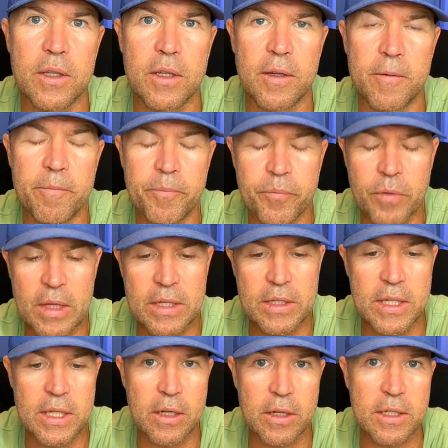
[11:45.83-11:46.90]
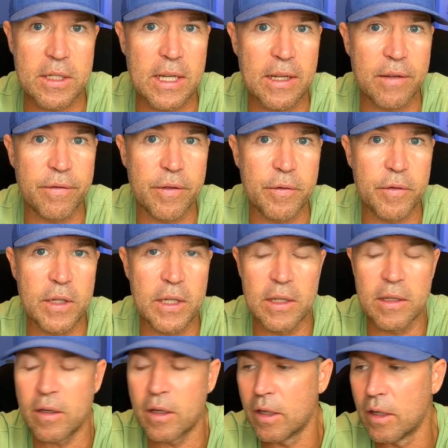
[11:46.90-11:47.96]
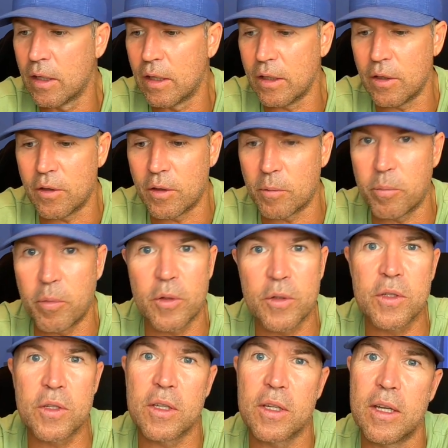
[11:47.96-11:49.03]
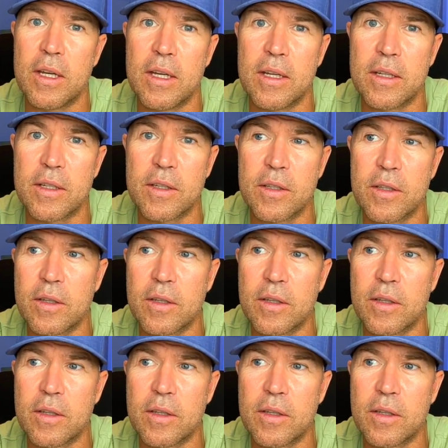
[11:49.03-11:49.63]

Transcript: Uh, is he going to stay at 15? You know, the Boks uh,